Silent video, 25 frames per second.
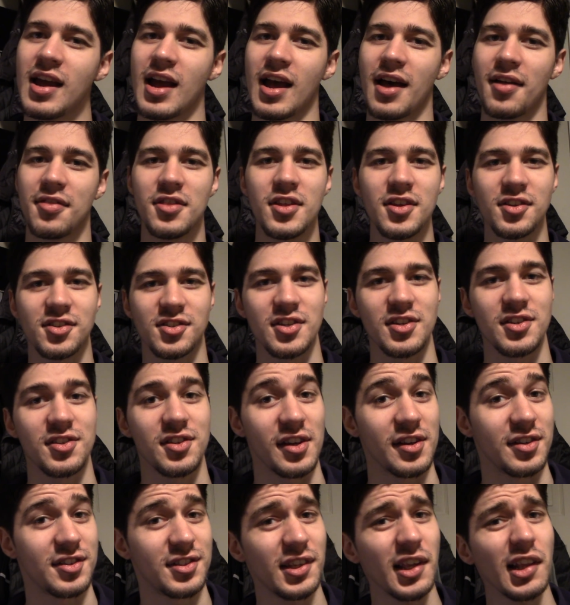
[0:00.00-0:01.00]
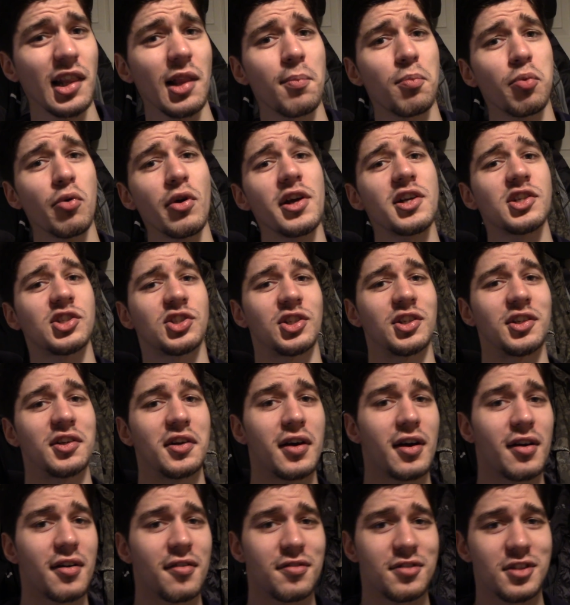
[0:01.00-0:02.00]
and this is a celebration
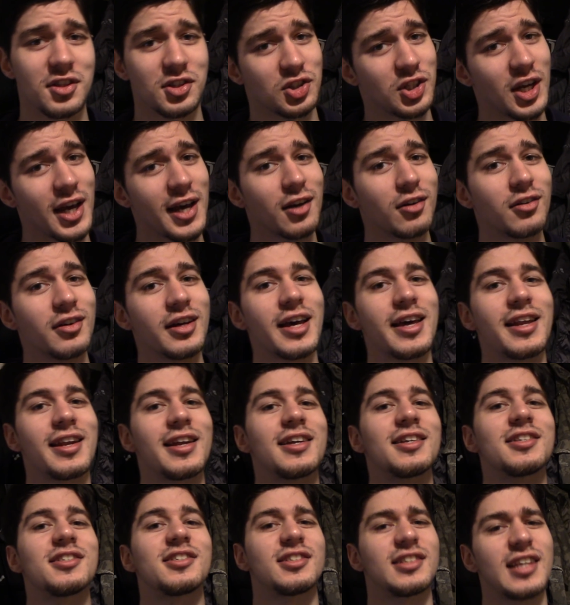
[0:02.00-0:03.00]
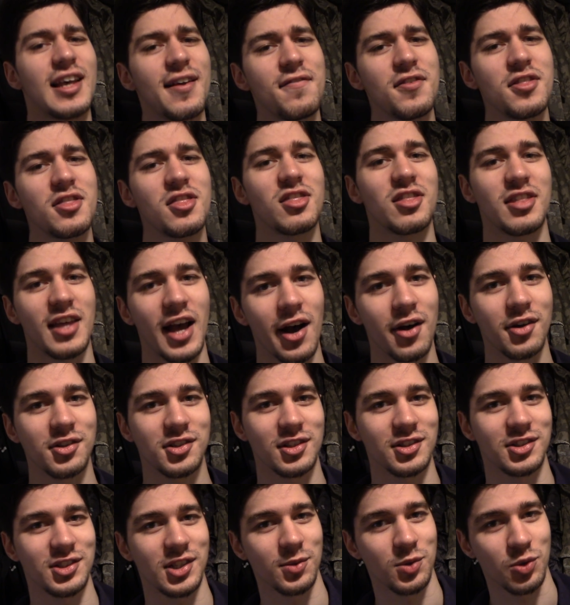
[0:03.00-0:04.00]
of the channel hitting
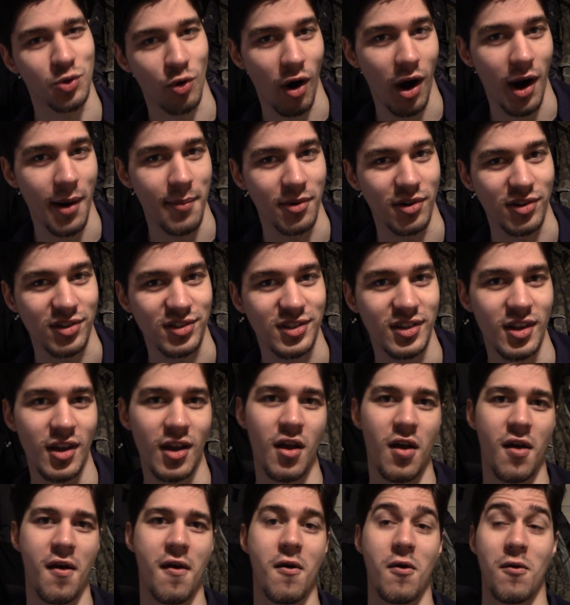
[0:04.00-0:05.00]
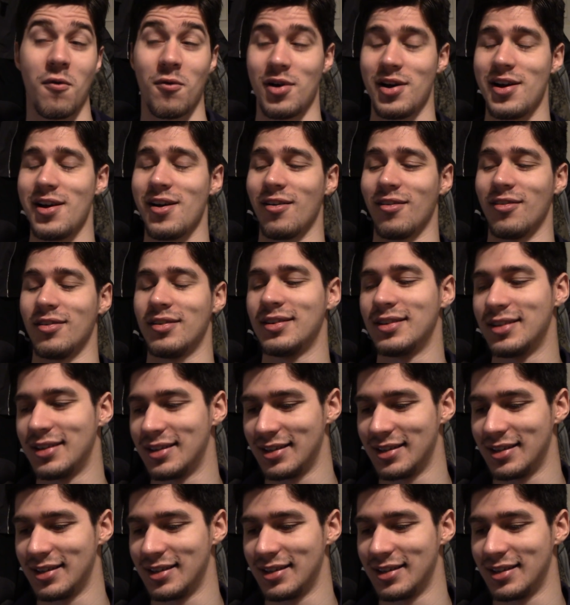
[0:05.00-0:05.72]
7,000 subscribers. Wow.